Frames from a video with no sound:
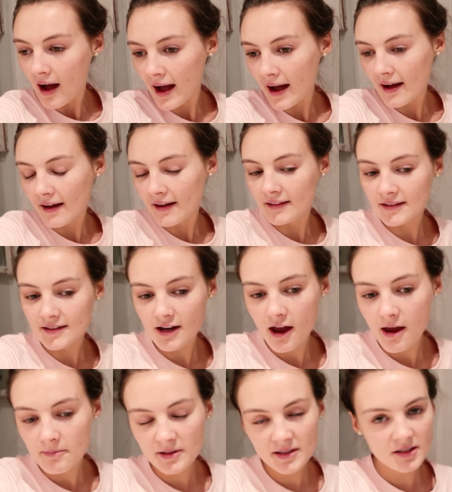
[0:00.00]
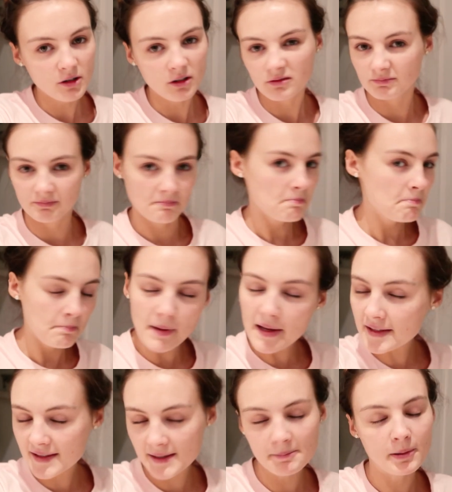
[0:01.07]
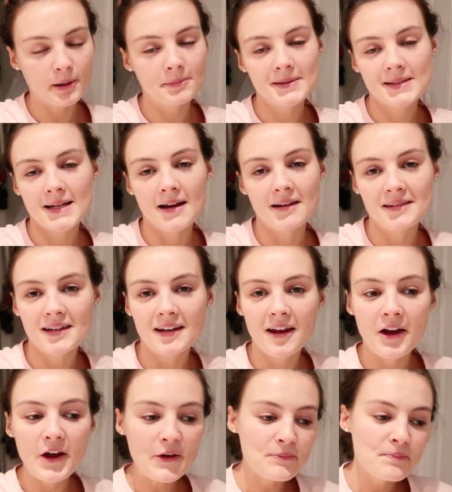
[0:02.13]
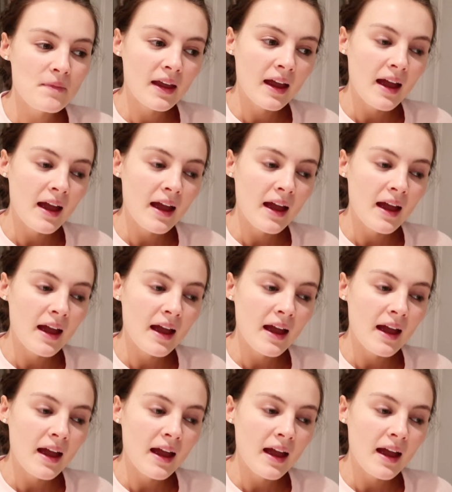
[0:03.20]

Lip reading: and just got bits and bobs done, you know,